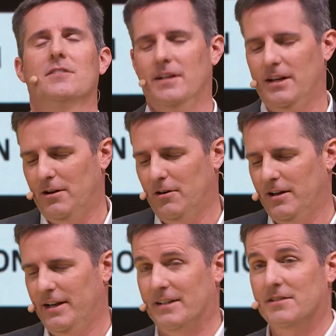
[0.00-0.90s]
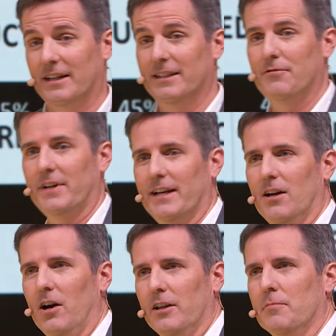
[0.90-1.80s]
is uh,
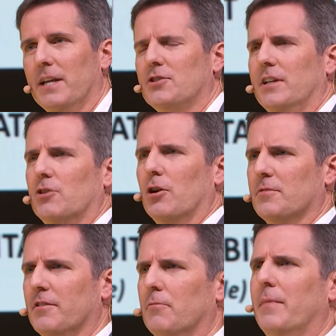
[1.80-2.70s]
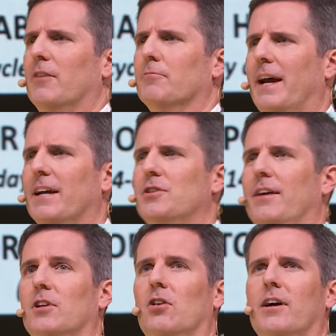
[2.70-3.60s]
significant on the mission in terms of amount of mass
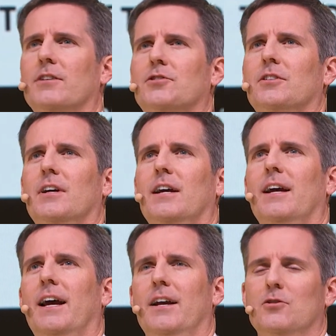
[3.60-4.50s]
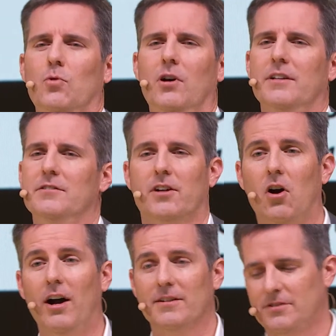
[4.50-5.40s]
you have to launch, as well as the
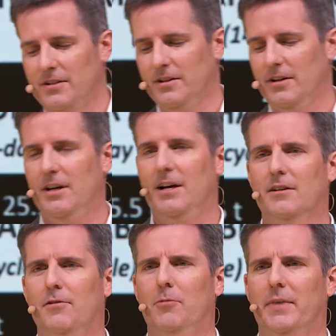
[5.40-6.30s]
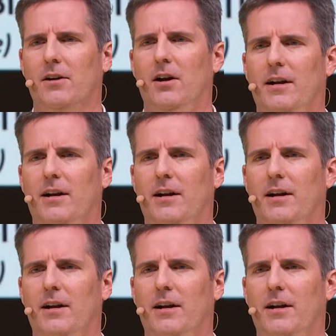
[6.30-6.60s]
cost uh, development